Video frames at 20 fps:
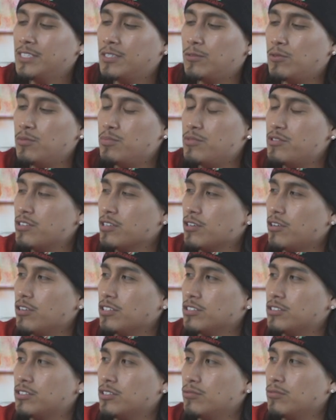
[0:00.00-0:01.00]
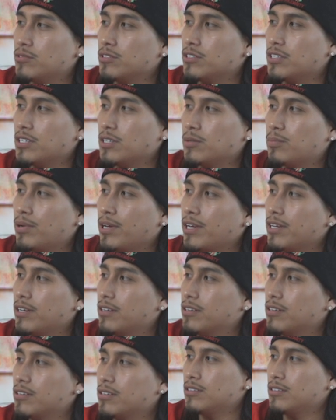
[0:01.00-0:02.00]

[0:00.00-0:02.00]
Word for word: what music artists do you want to like paint